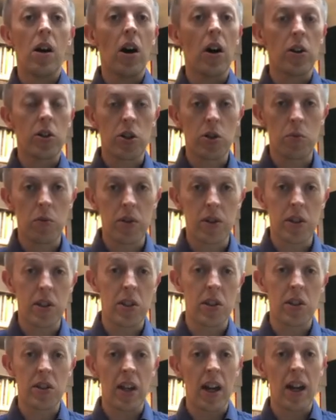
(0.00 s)
I just wanted
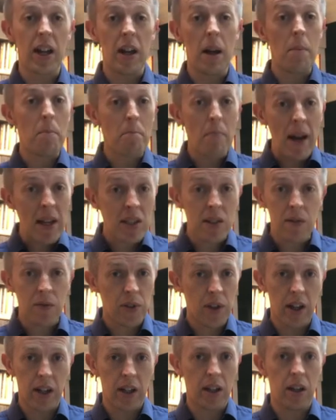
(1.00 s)
to say a massive
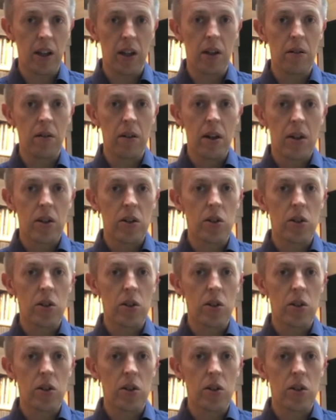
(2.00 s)
thank you